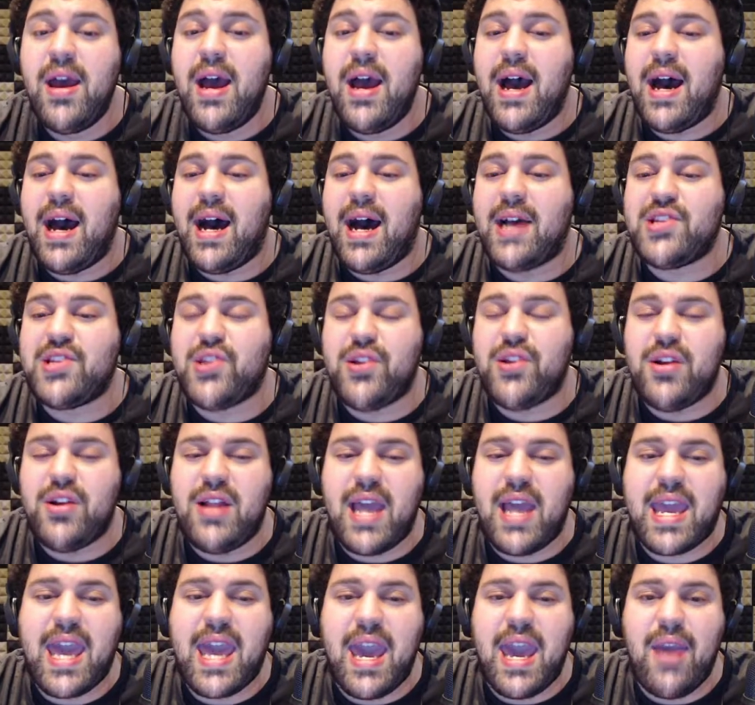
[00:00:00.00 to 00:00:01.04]
So they're
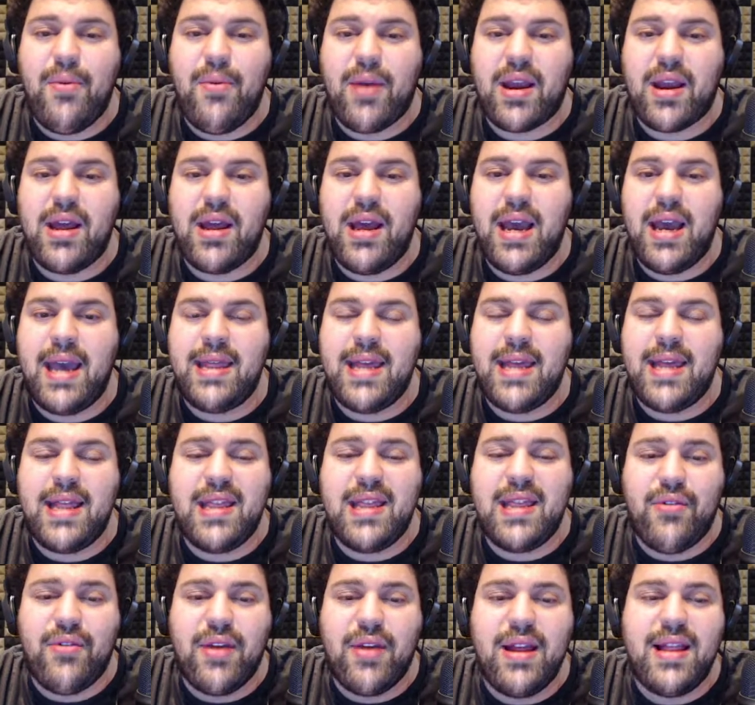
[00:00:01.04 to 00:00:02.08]
like, hey, and then
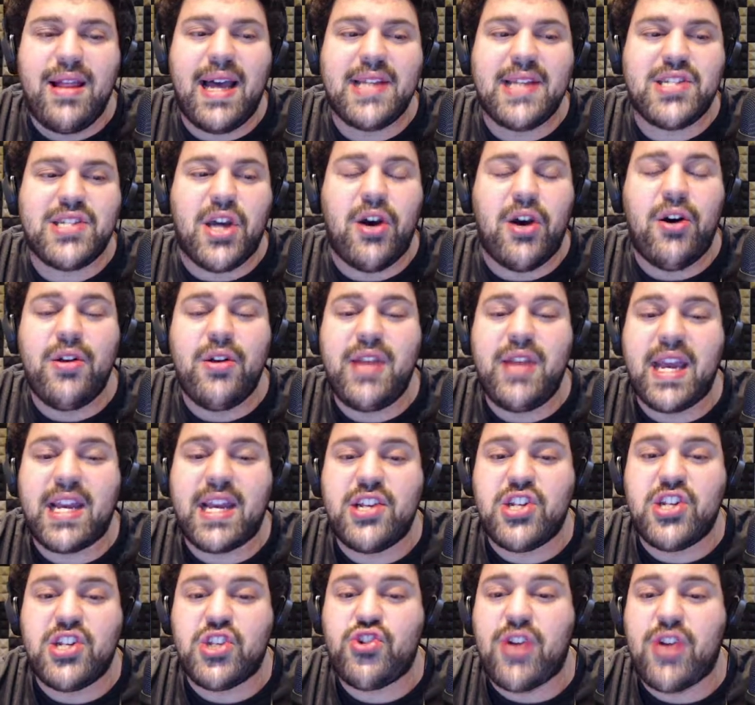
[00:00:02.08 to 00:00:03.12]
they realize, oh, they could
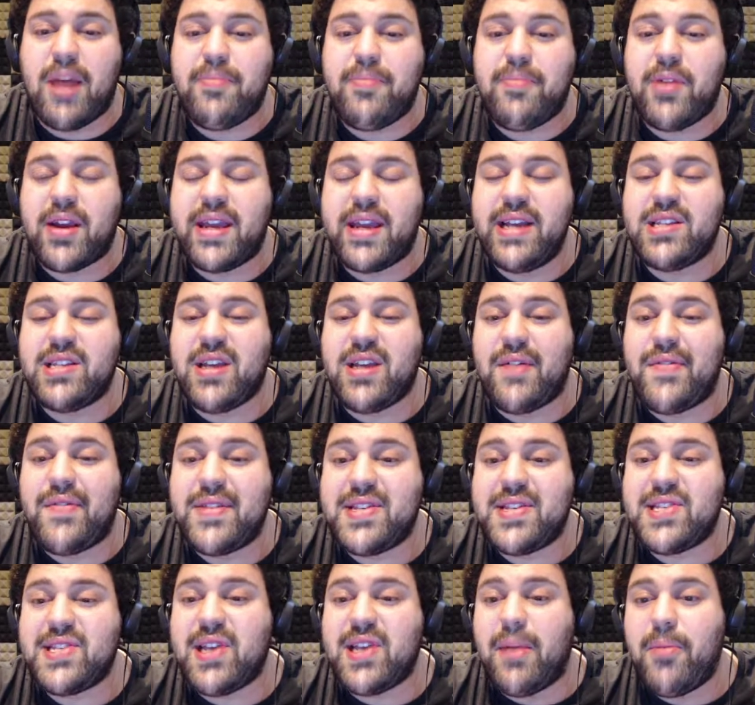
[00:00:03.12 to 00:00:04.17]
just drop their kids off at
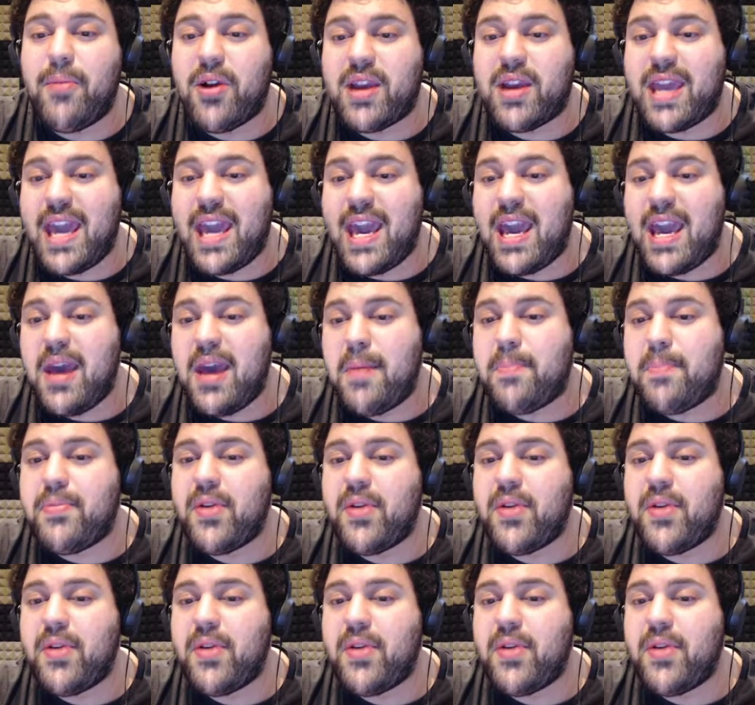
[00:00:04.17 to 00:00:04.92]
summer camp.